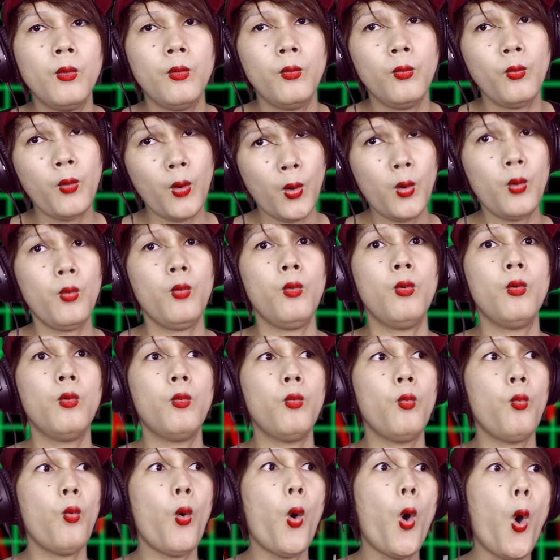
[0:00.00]

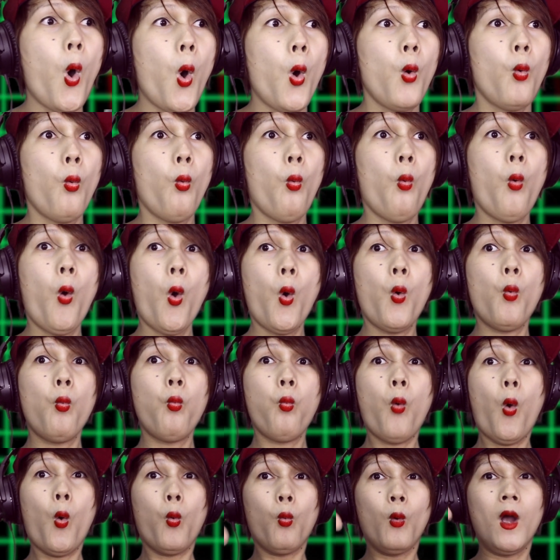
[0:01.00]

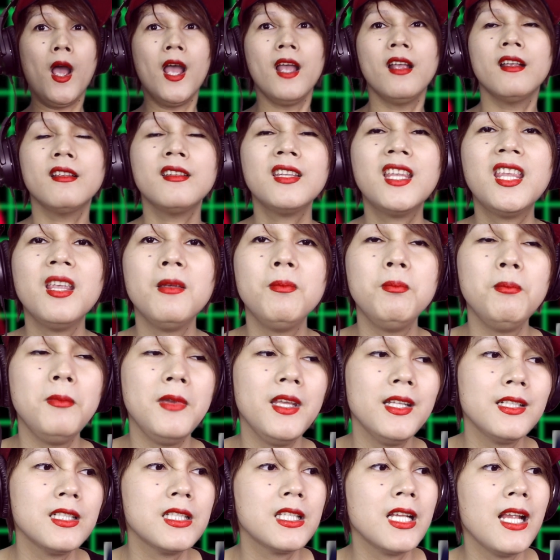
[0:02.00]
Whoa. Give
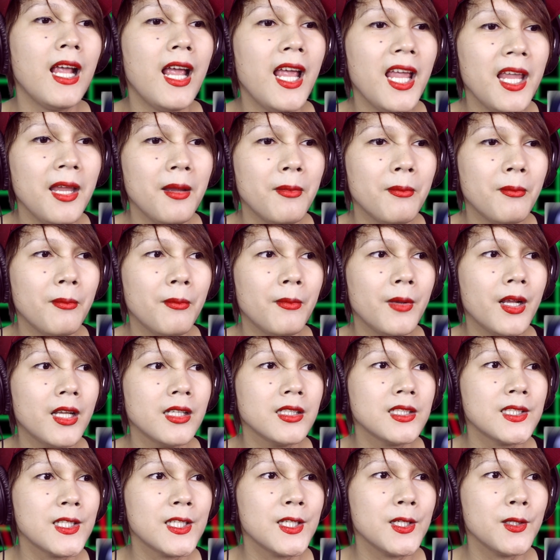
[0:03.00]
me time
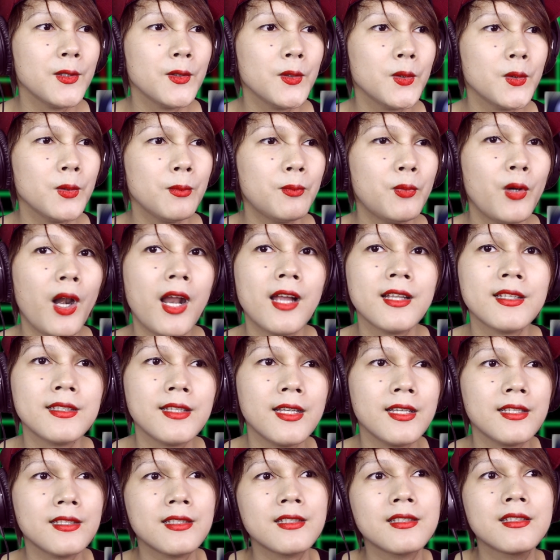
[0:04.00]
to
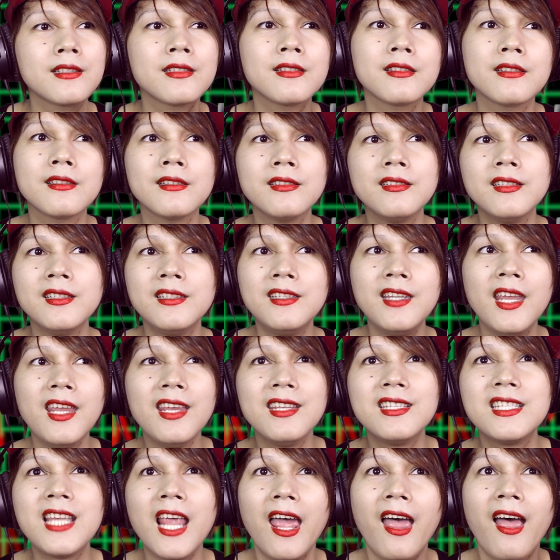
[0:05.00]
process the
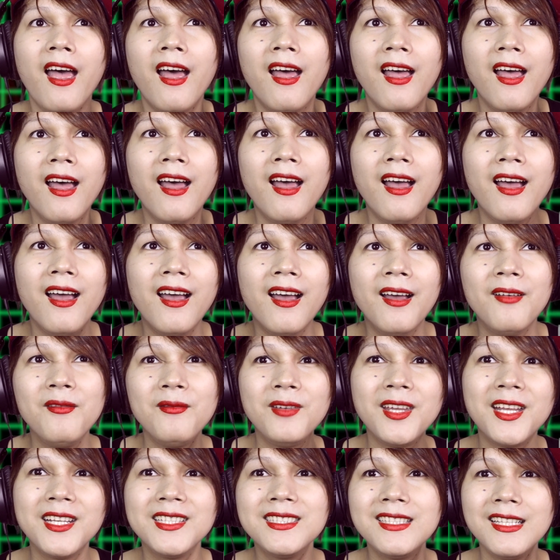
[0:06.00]
data.
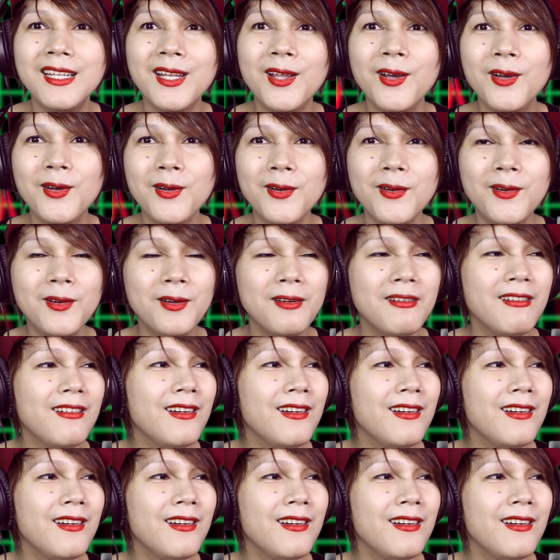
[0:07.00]
Because, you know,